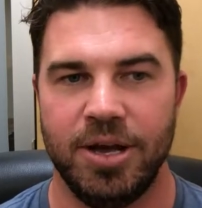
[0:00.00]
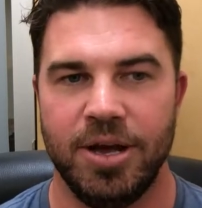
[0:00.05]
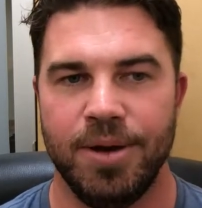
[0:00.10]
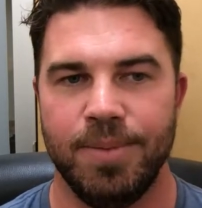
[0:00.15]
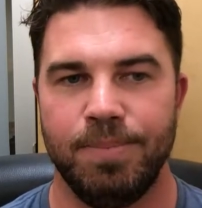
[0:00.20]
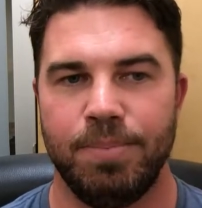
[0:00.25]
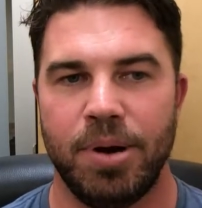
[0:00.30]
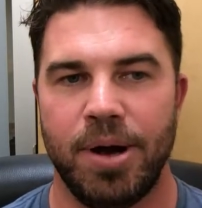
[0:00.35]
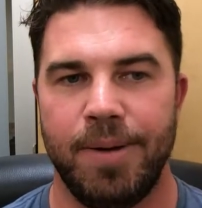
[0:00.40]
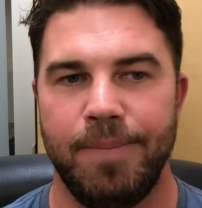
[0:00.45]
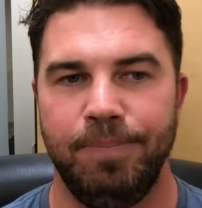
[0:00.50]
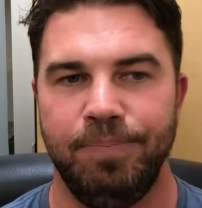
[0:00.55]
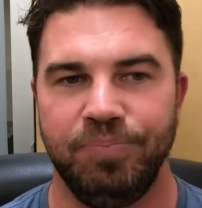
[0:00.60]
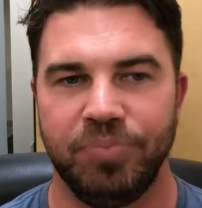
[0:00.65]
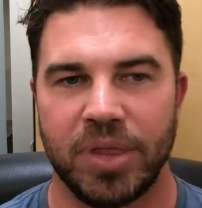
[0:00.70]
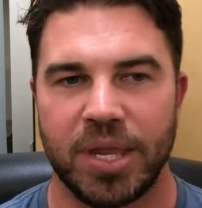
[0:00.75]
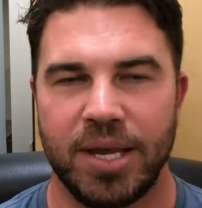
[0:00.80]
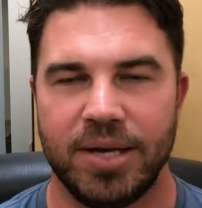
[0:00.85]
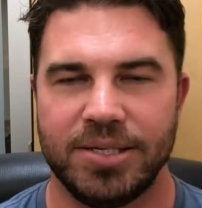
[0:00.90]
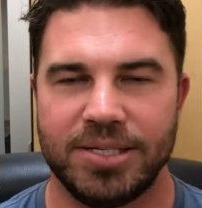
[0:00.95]
But
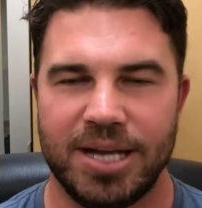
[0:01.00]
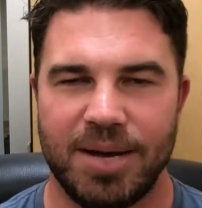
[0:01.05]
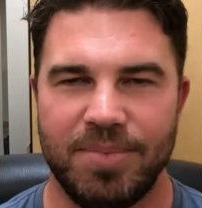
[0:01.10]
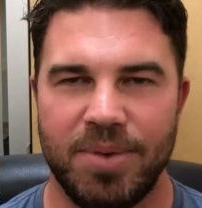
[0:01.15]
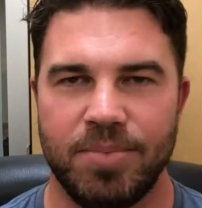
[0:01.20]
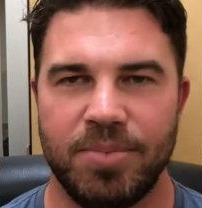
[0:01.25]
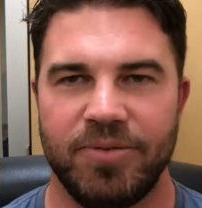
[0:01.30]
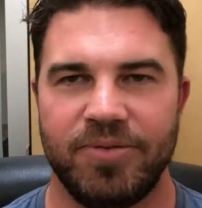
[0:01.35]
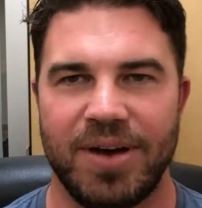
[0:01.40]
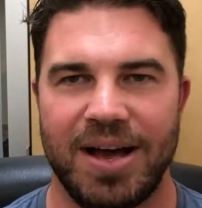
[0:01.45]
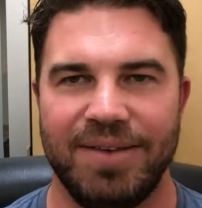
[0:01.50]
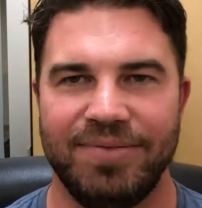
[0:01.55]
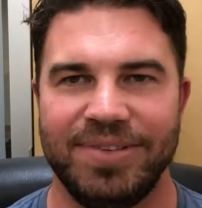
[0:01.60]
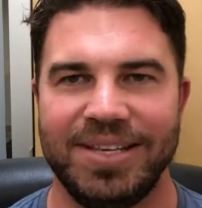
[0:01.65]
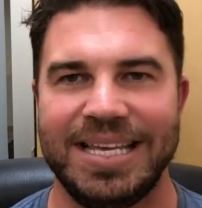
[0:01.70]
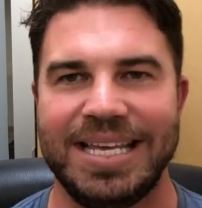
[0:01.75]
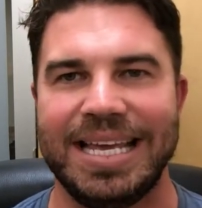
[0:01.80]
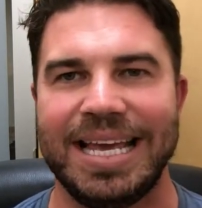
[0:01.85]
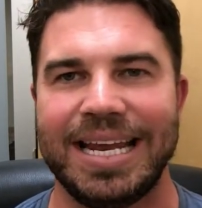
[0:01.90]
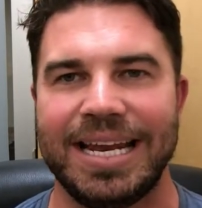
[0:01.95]
step number 5,
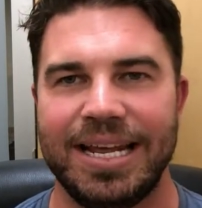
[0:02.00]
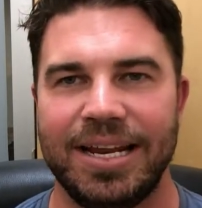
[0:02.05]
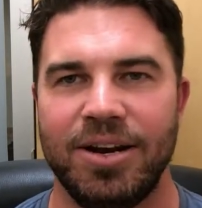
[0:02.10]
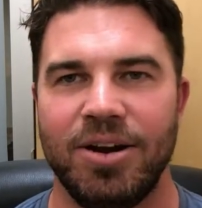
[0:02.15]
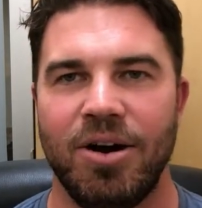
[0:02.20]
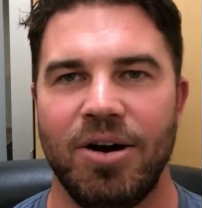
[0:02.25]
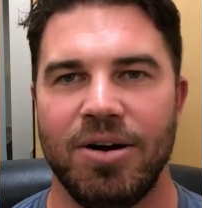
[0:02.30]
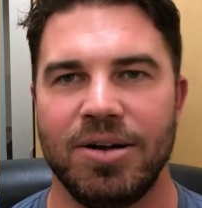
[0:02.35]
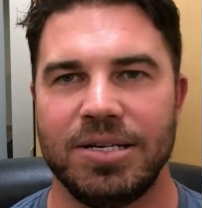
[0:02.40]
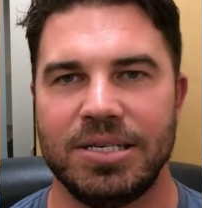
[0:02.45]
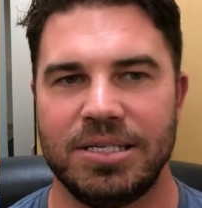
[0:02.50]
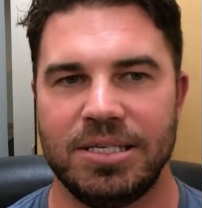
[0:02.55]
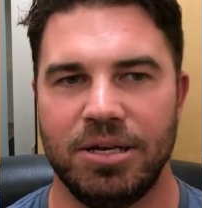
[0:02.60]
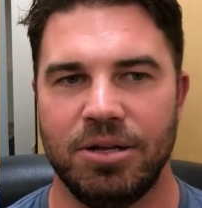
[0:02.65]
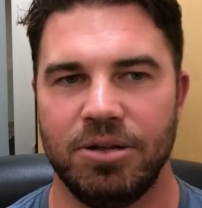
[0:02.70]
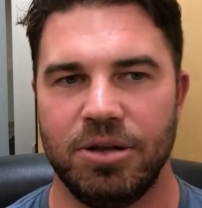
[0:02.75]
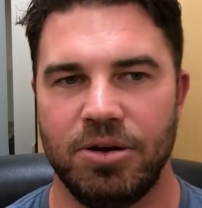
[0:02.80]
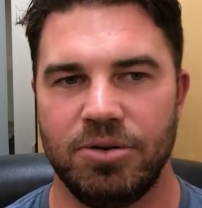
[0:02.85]
get it on Zillow.